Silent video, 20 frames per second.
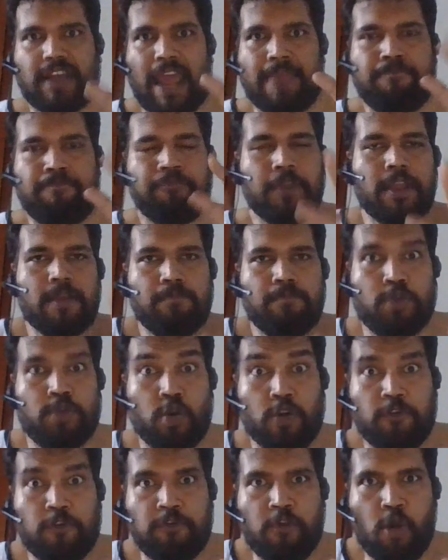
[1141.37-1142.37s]
type
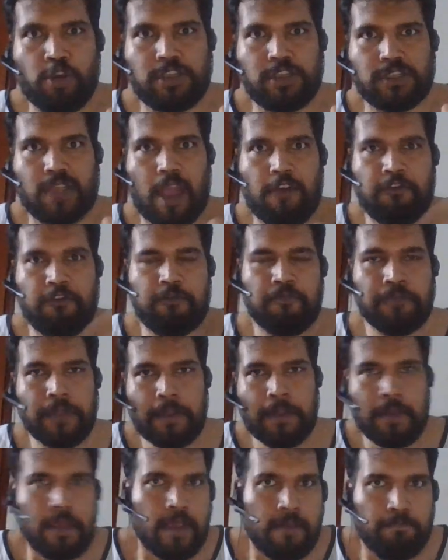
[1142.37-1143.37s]
brute force stuff,
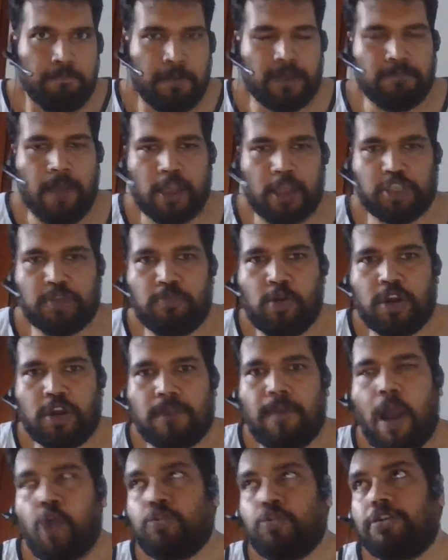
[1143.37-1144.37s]
but much more
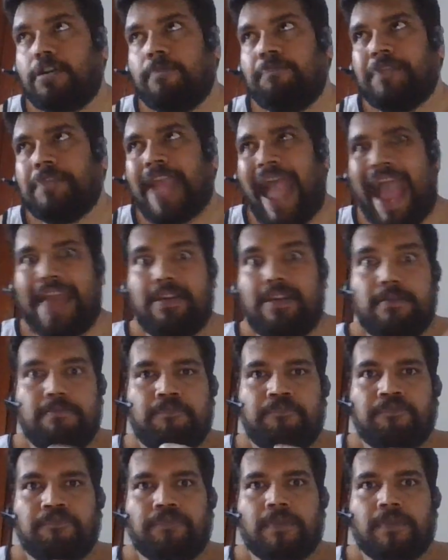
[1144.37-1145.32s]
about an